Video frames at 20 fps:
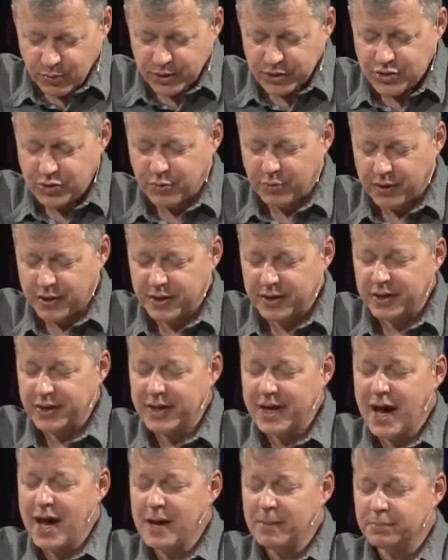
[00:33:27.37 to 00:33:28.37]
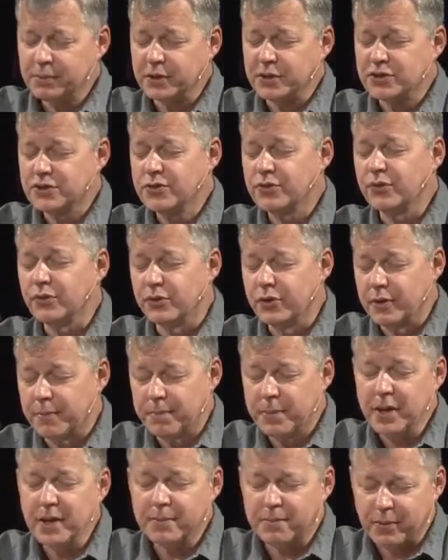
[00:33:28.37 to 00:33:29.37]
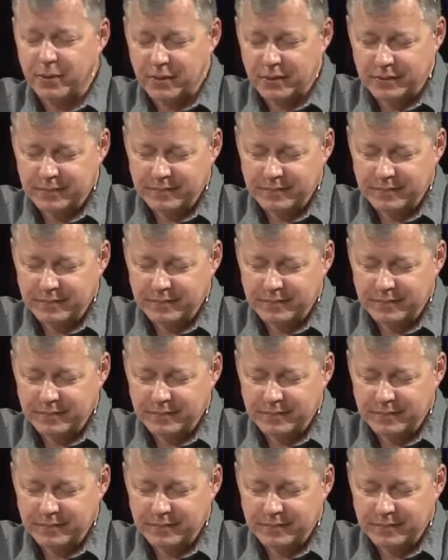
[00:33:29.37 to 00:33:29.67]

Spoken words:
what you want to accomplish through your people.